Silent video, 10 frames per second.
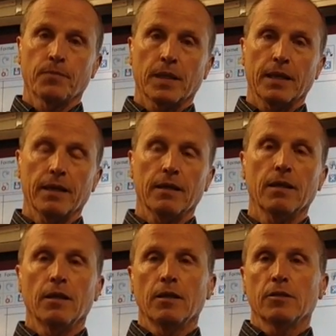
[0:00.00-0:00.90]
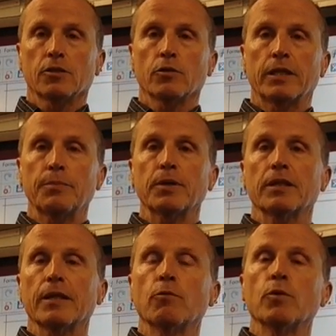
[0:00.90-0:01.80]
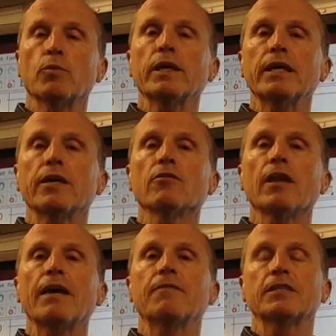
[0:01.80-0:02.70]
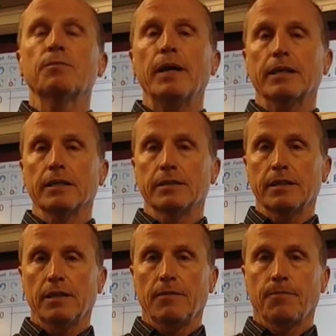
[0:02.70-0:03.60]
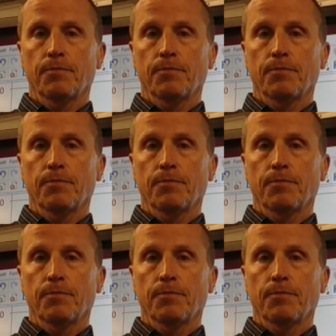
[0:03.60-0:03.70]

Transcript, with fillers: Okay? So typically, when we hear life expectancy,